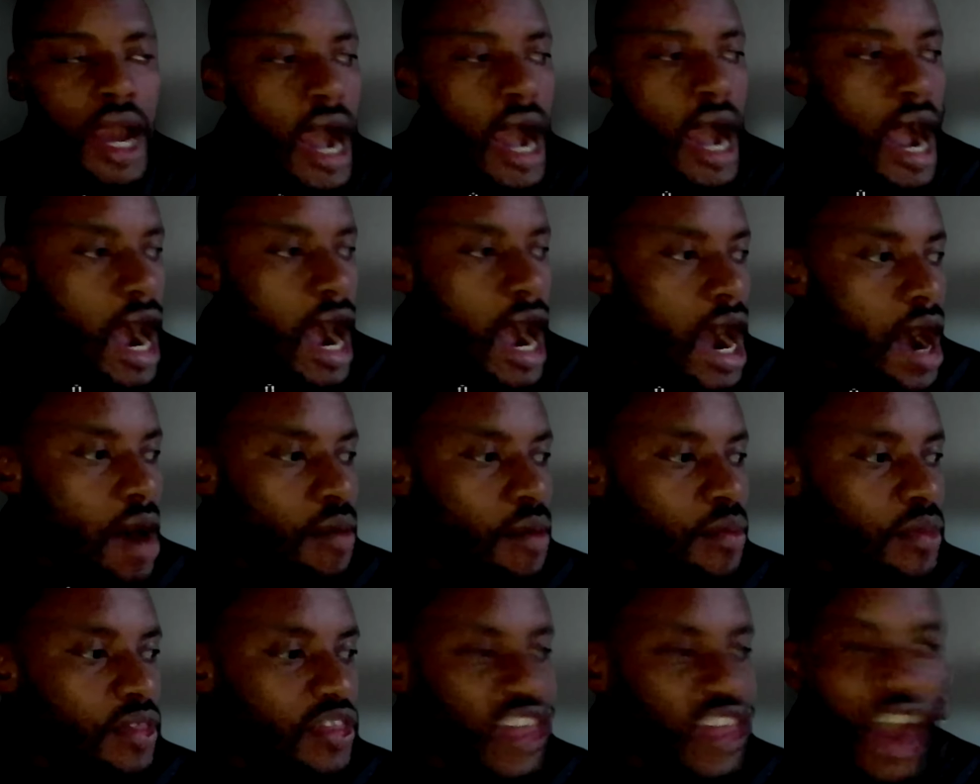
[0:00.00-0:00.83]

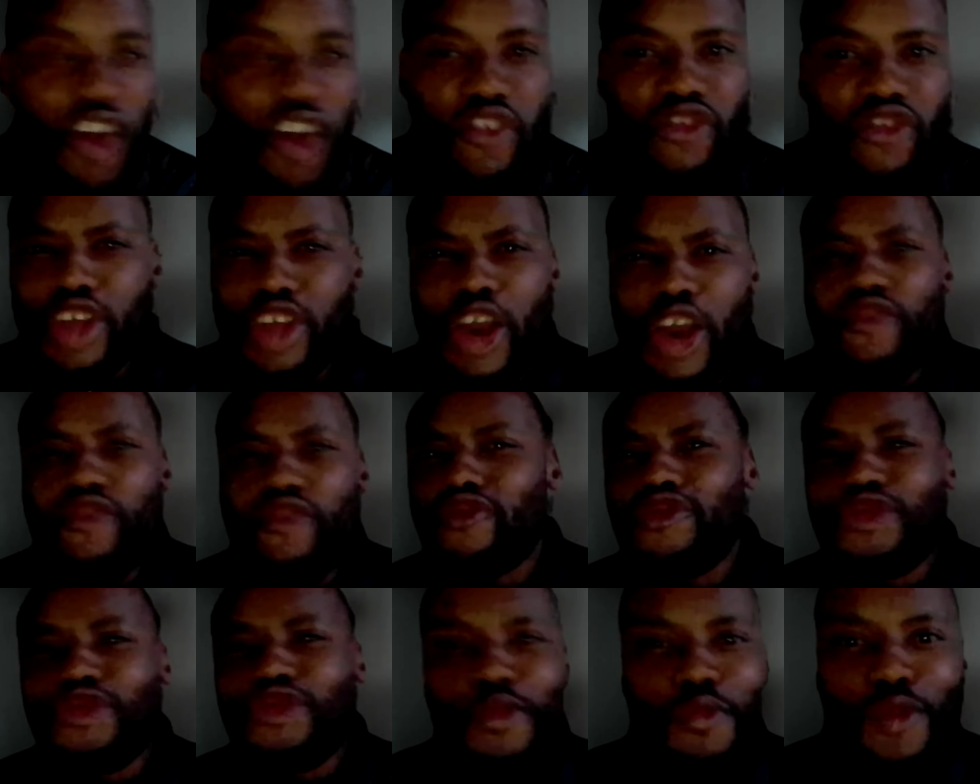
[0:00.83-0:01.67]
Um, there, there are
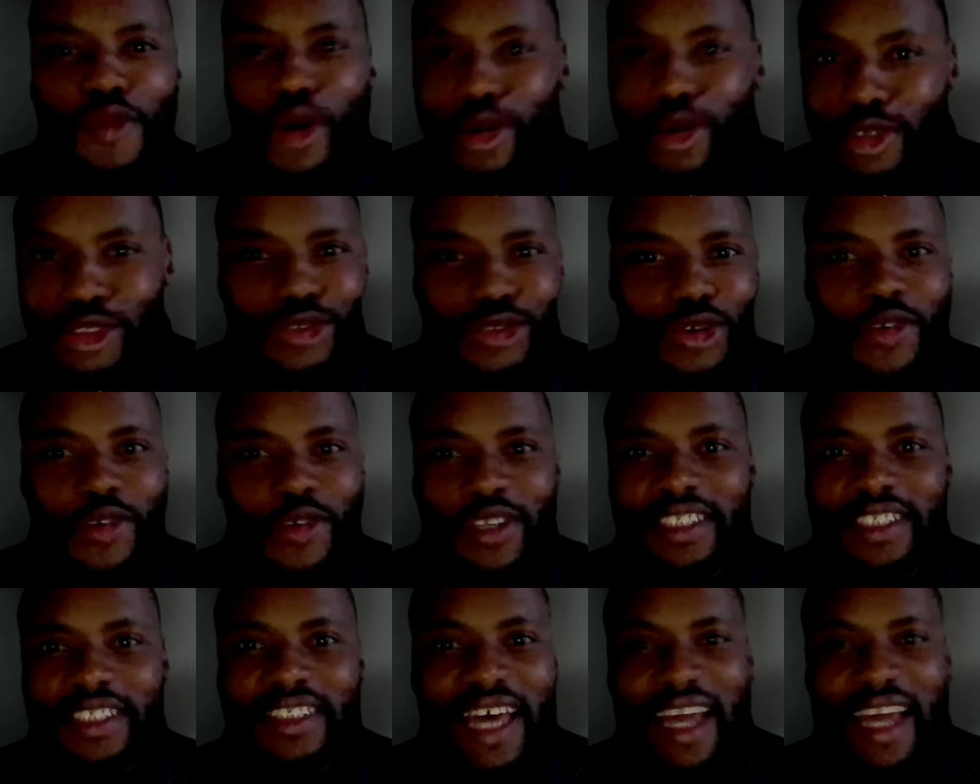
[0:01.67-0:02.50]
a few more
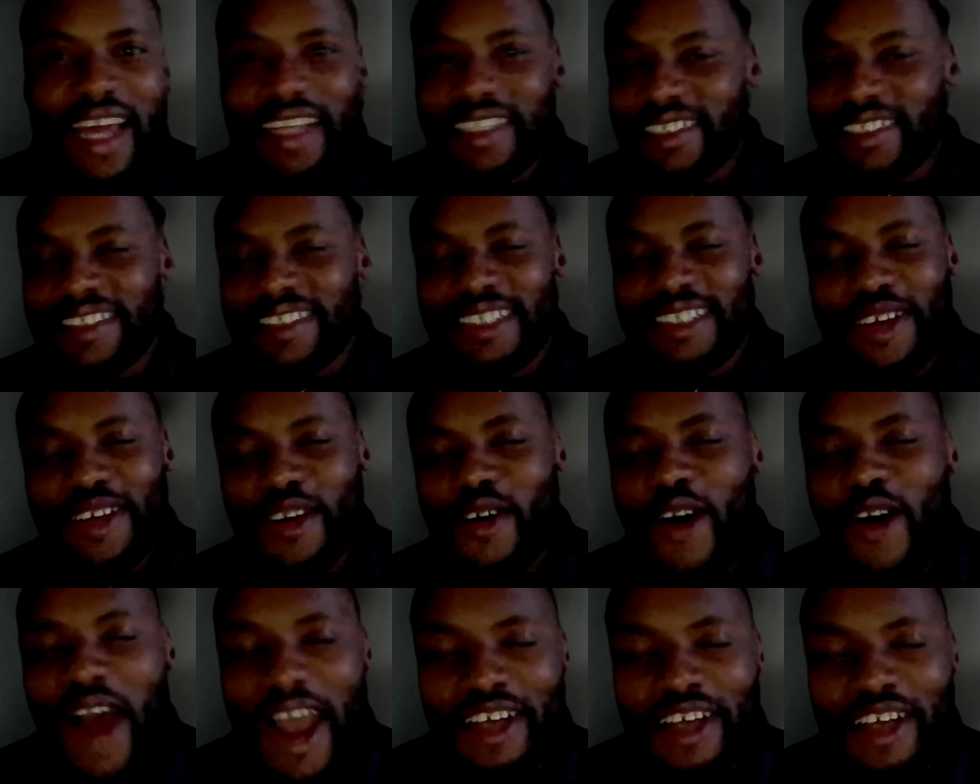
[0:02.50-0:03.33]
stories that you
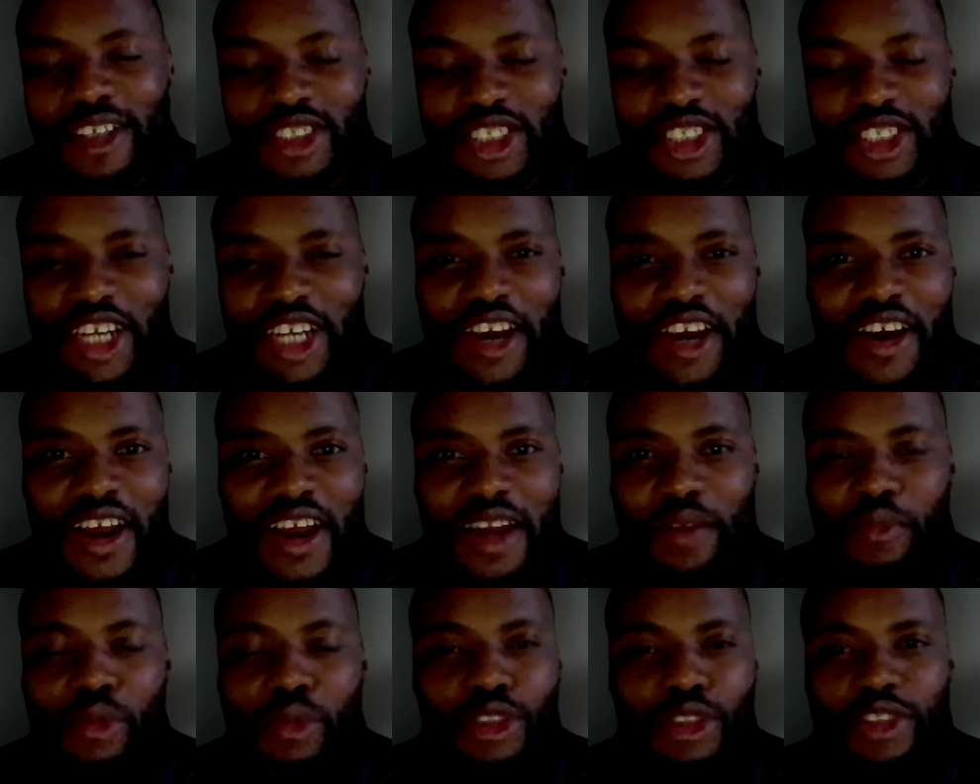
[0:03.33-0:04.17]
know I could share,
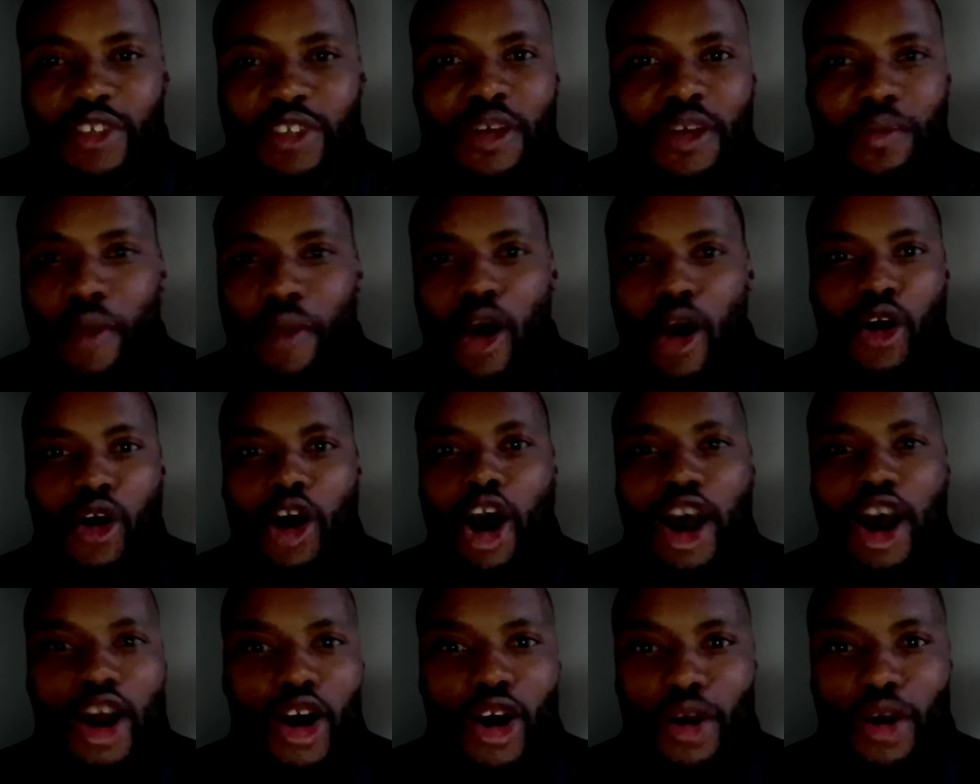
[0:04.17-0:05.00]
and most of them
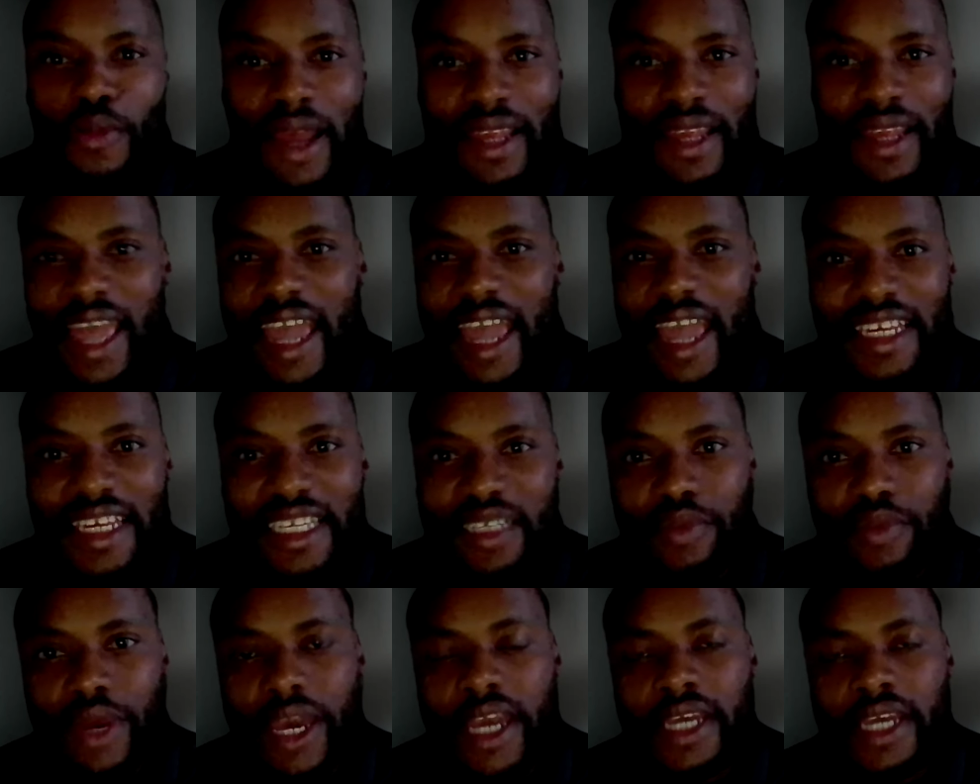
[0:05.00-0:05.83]
are on my
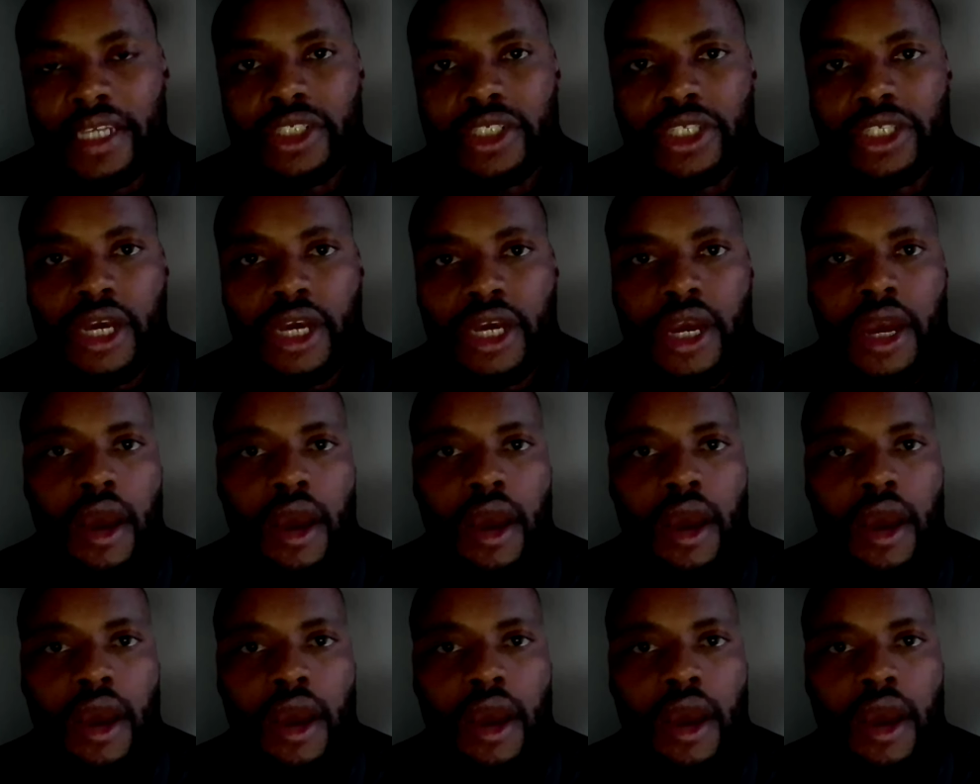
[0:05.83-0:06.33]
landing page.